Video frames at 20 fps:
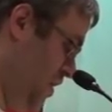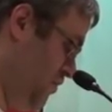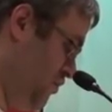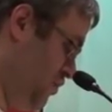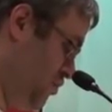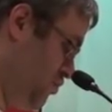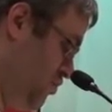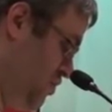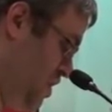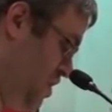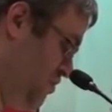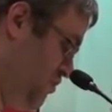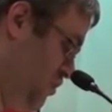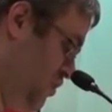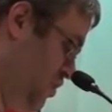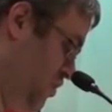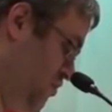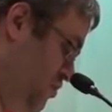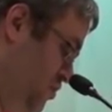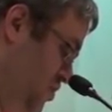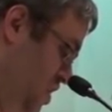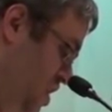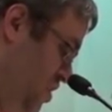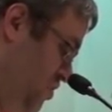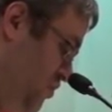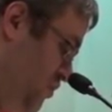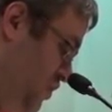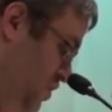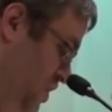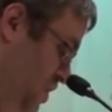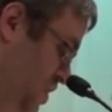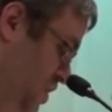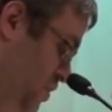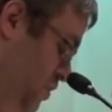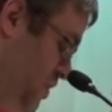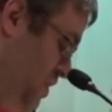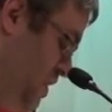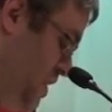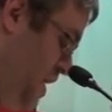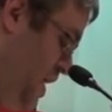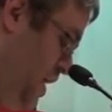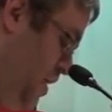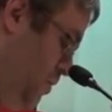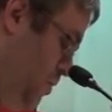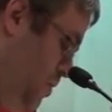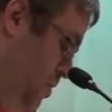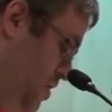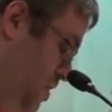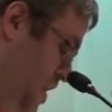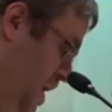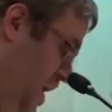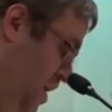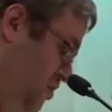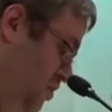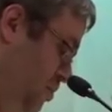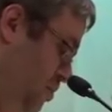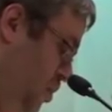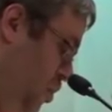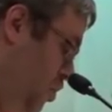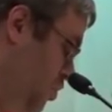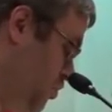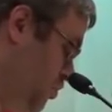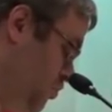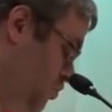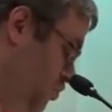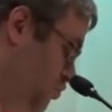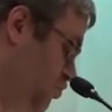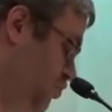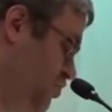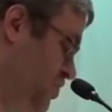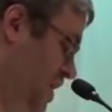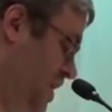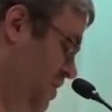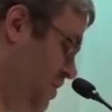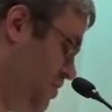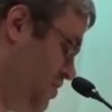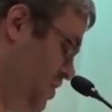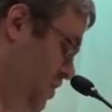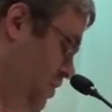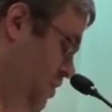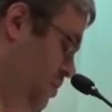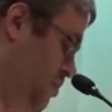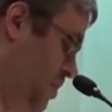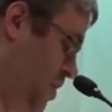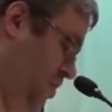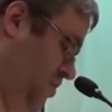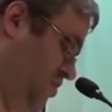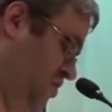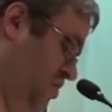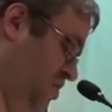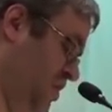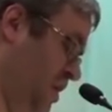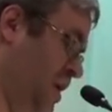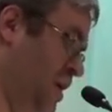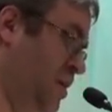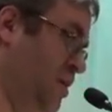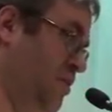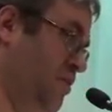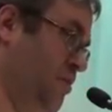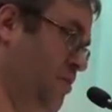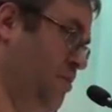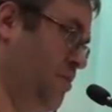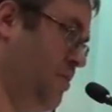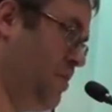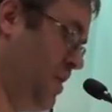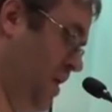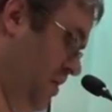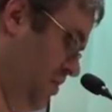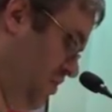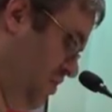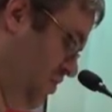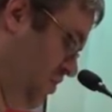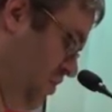and for transformative change for the here and now, as opposed to totalitarian Marx and Leninism and